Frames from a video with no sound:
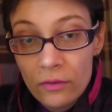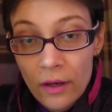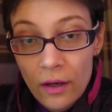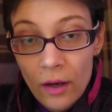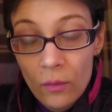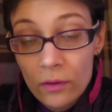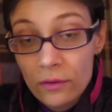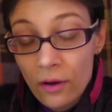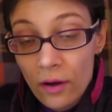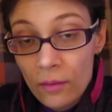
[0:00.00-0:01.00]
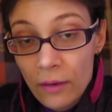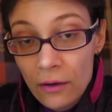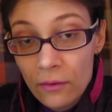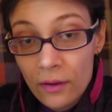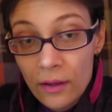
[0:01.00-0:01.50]
that I want to talk
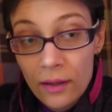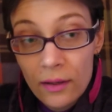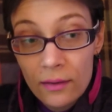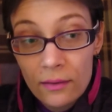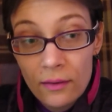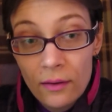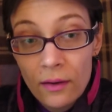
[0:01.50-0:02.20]
about, and